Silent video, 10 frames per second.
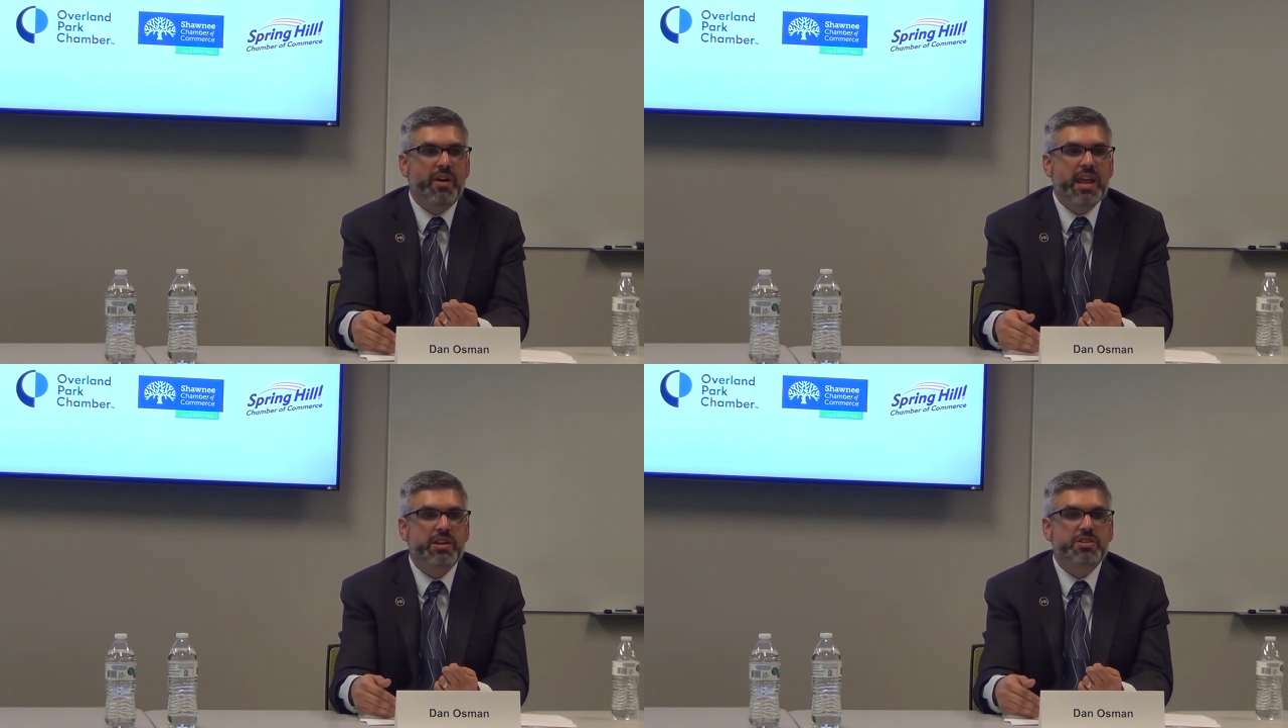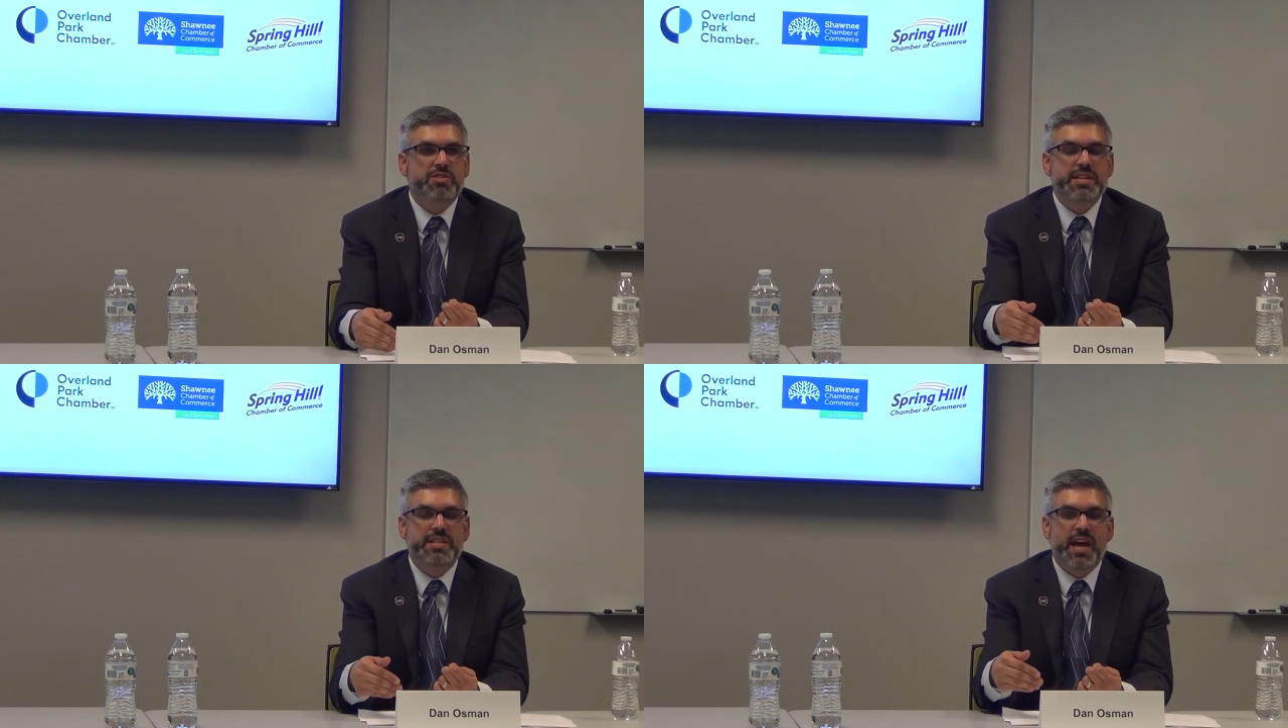
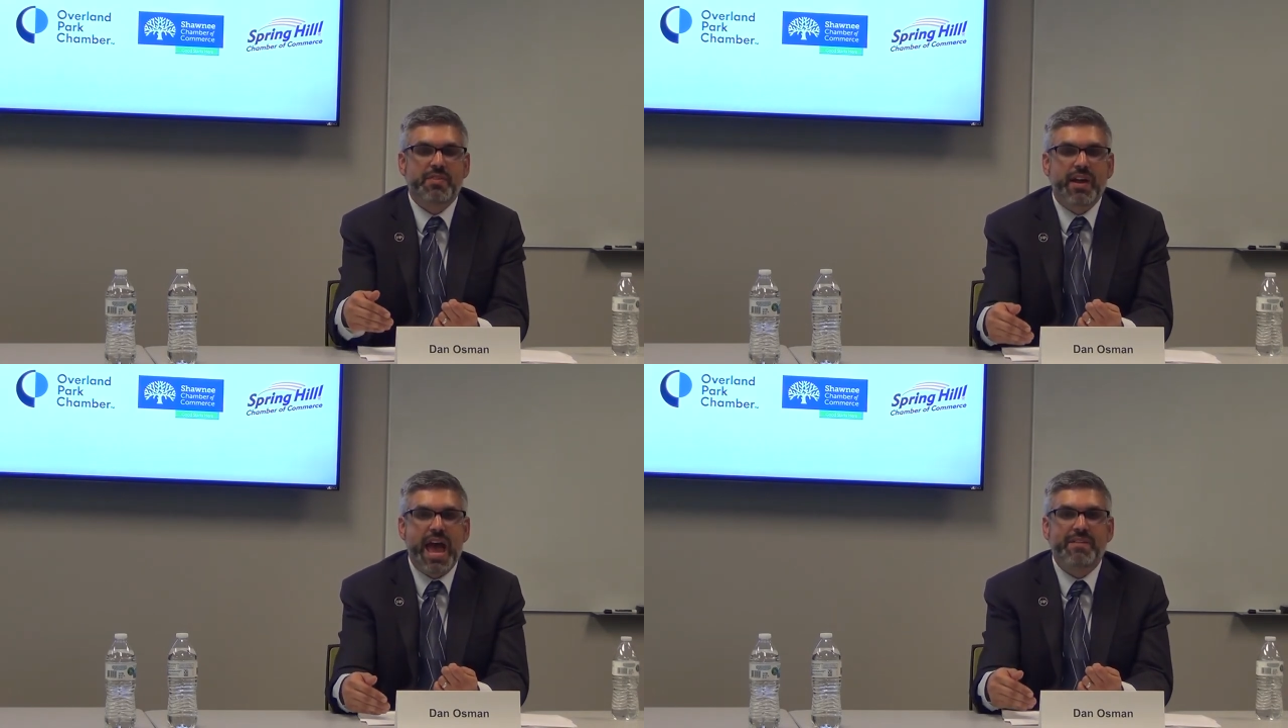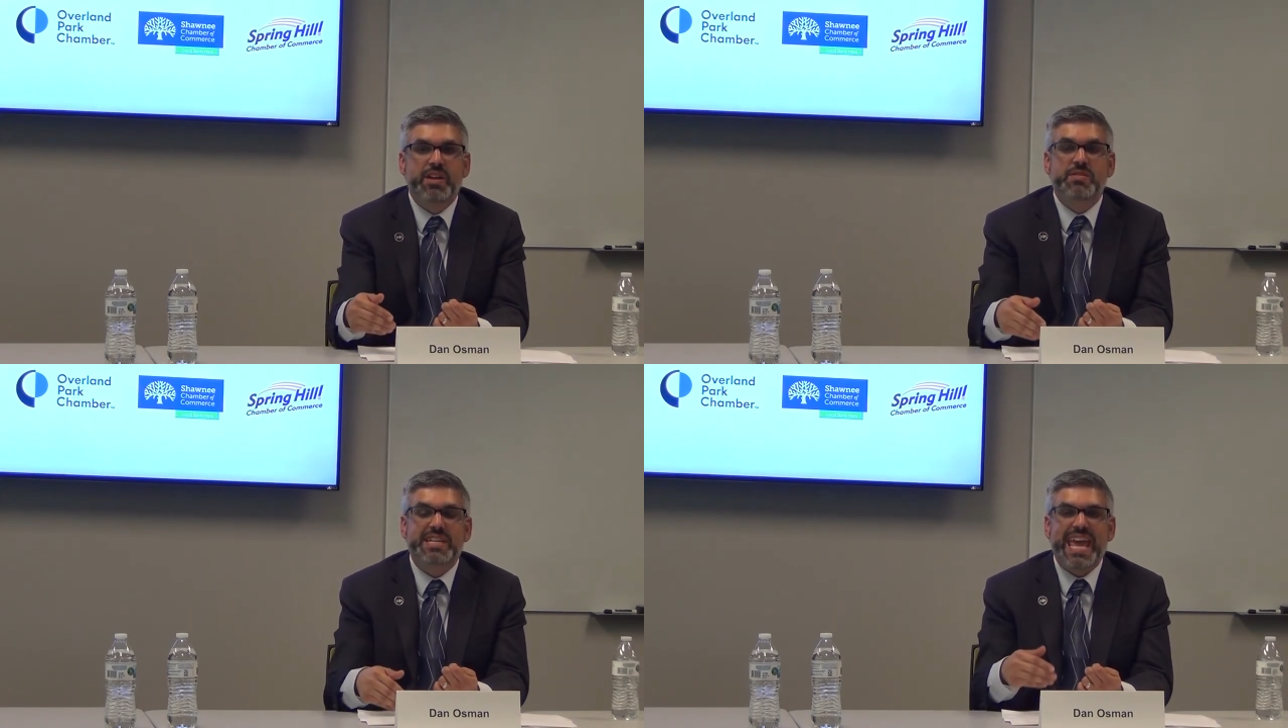industries and other
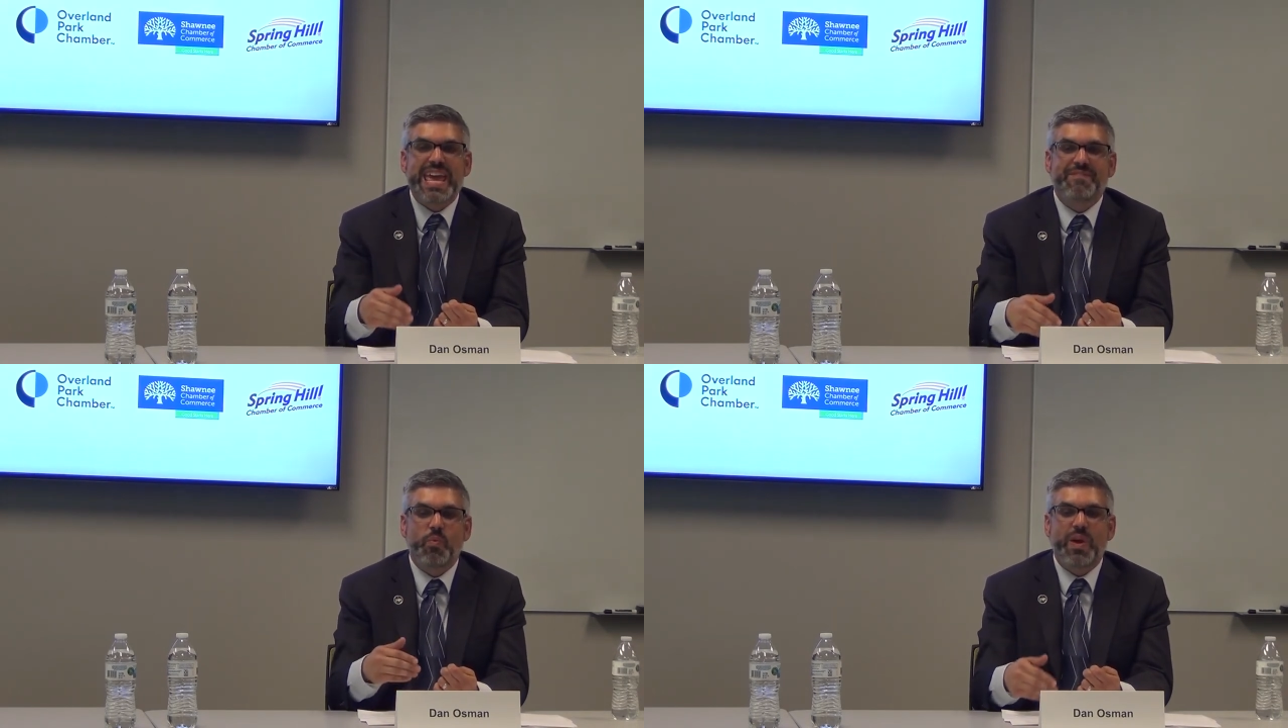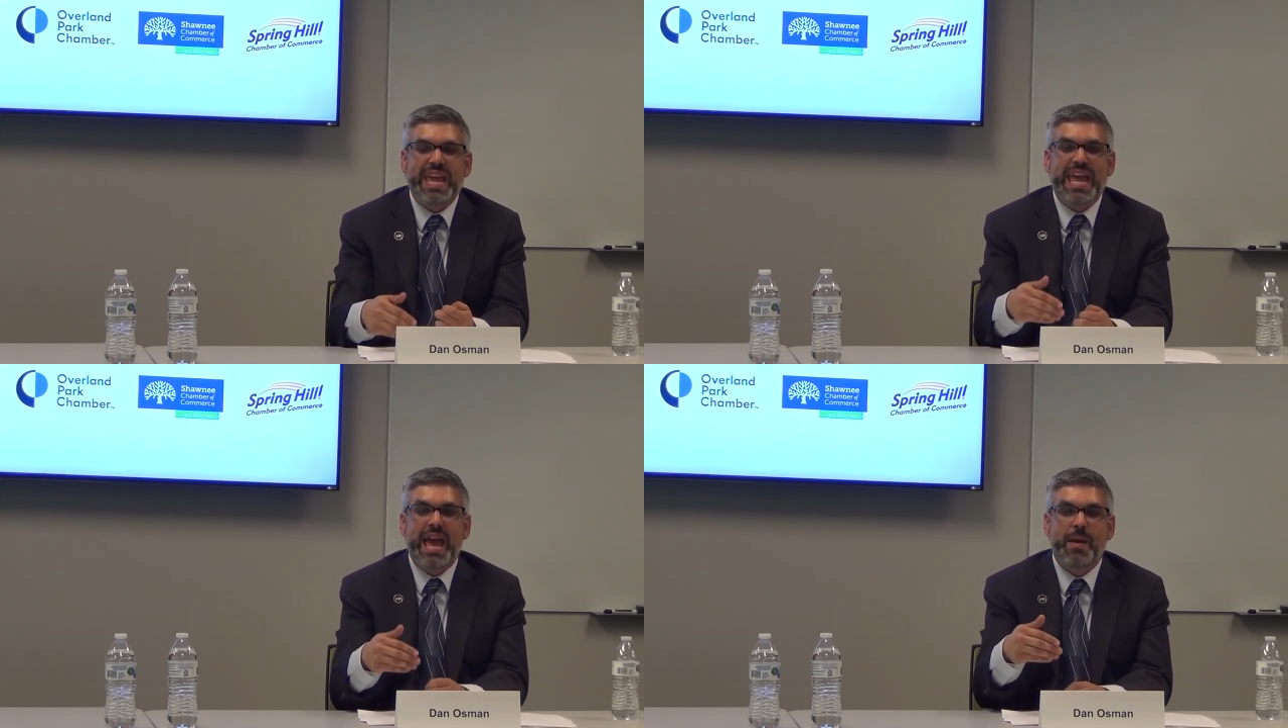avenues if
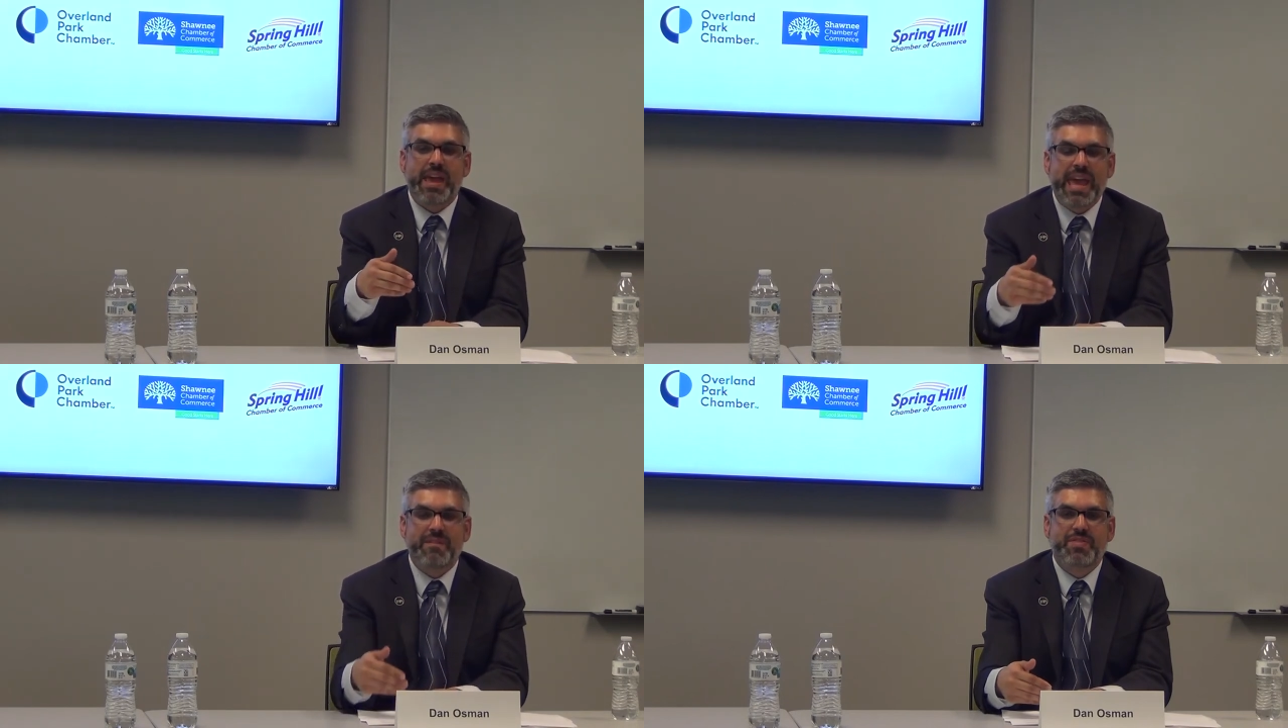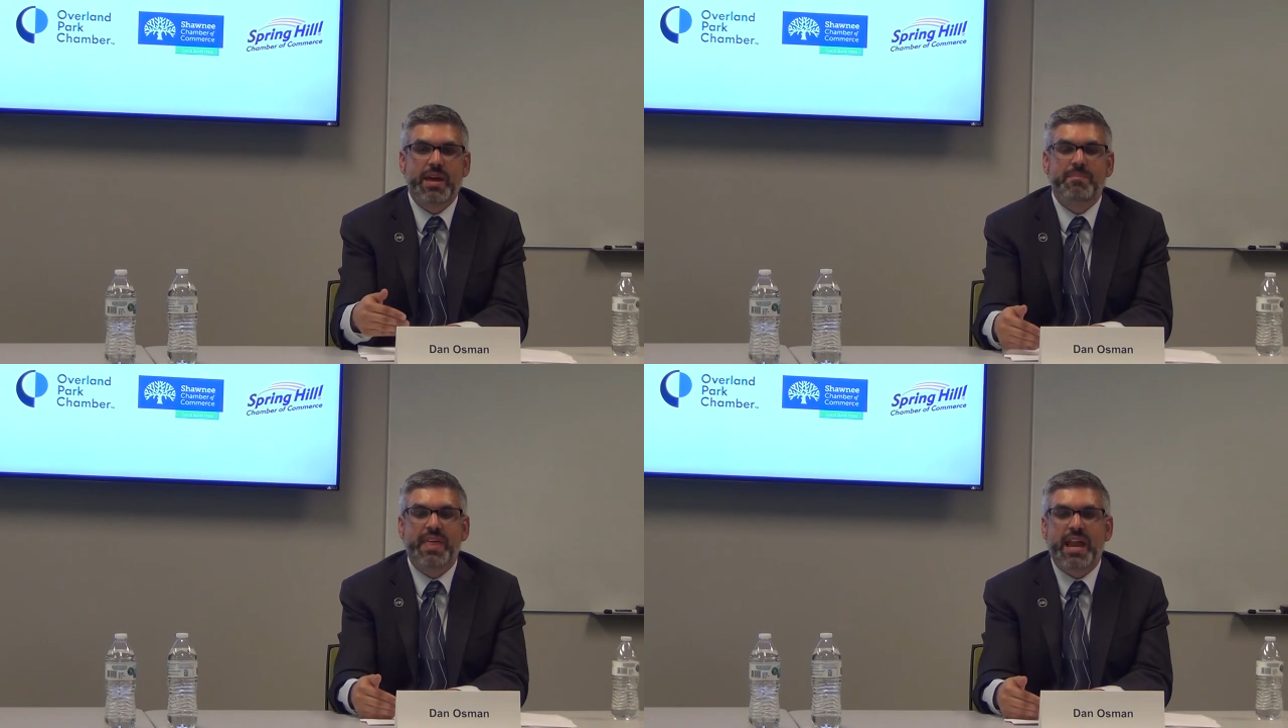we give
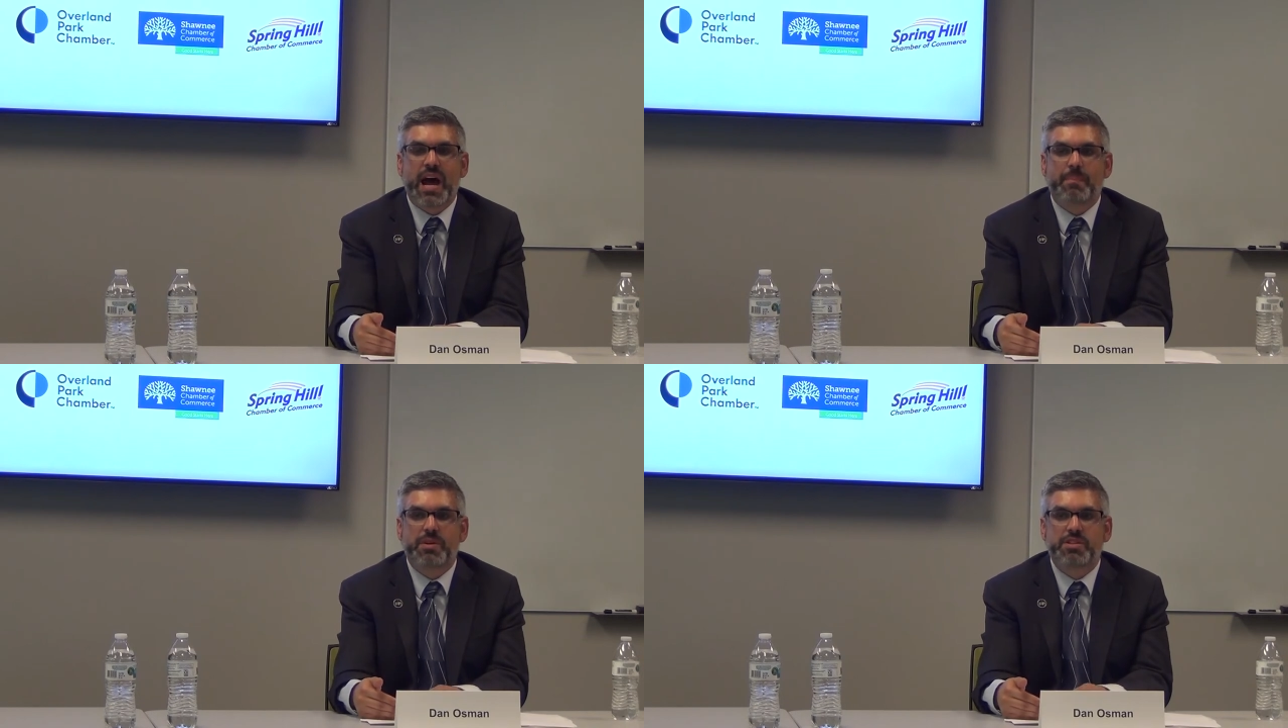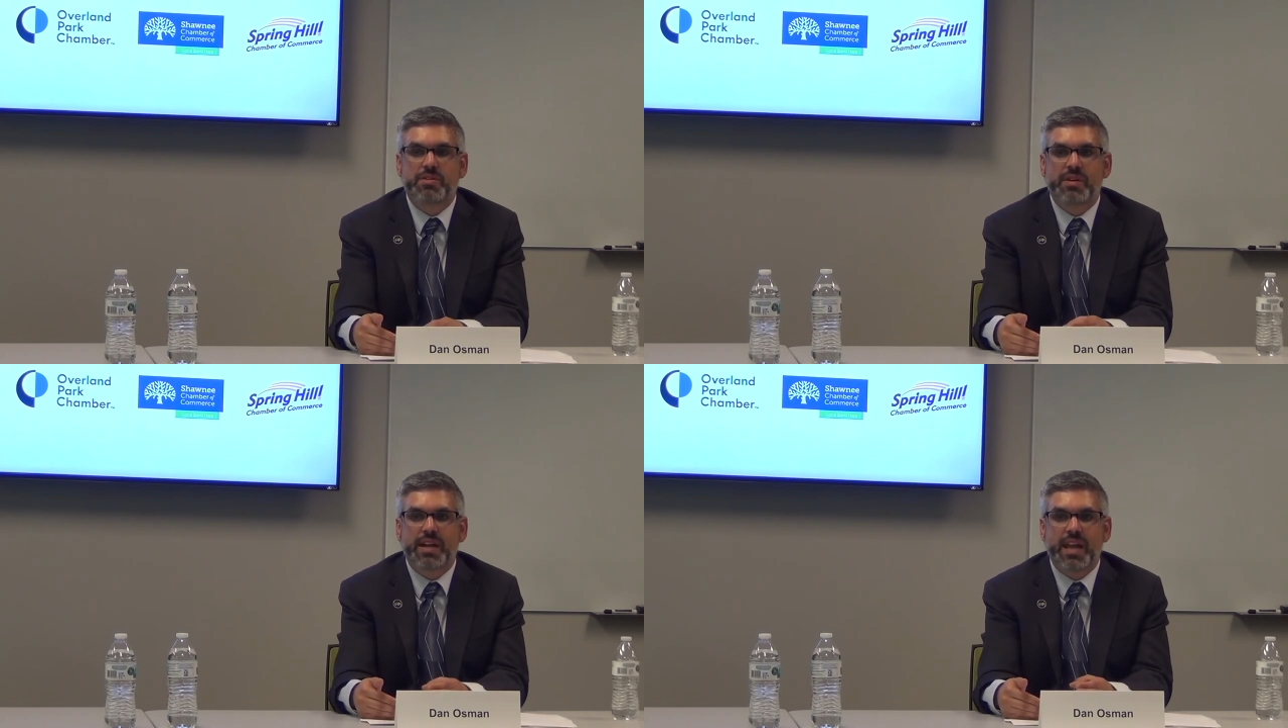them that
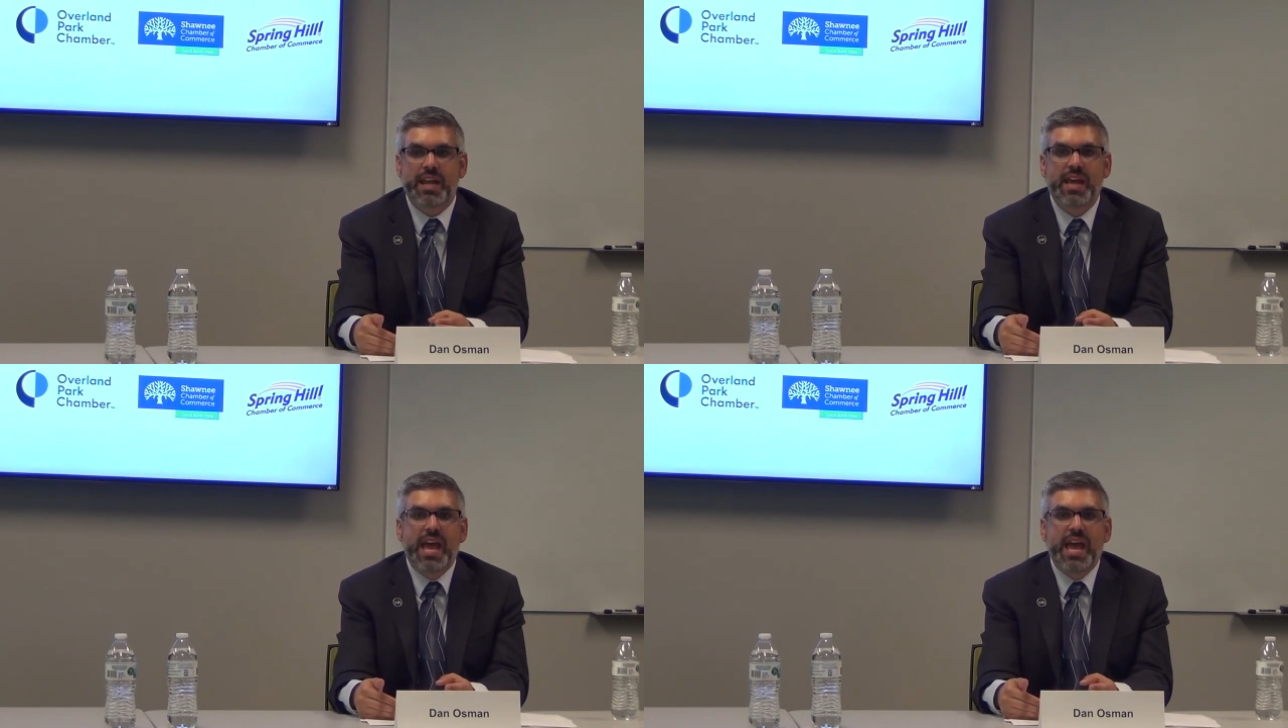opportunity.